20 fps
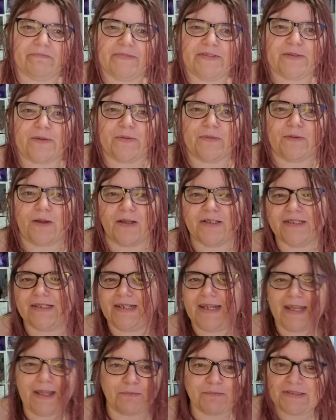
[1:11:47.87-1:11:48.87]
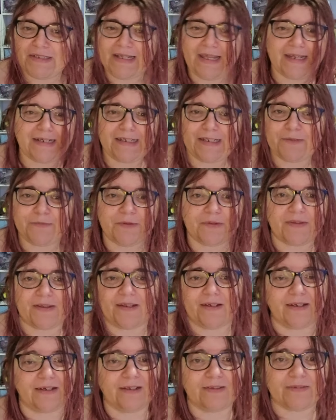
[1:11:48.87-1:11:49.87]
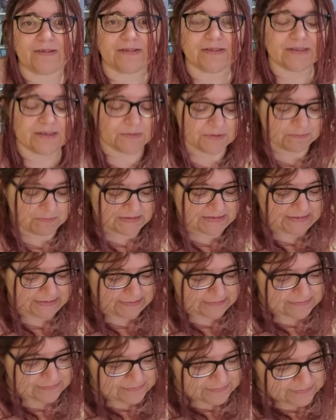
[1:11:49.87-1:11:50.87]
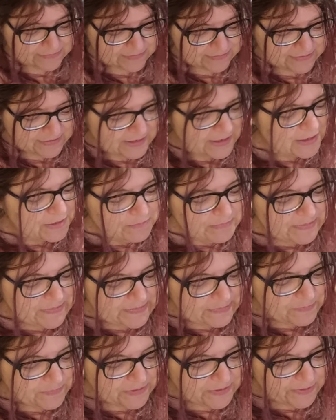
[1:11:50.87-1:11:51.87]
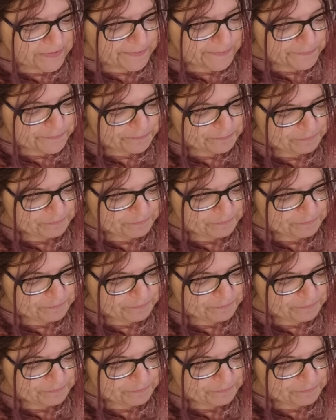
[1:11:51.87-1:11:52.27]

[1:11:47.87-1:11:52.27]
So I'm delaying everything and anything to do with my dad. But there we go.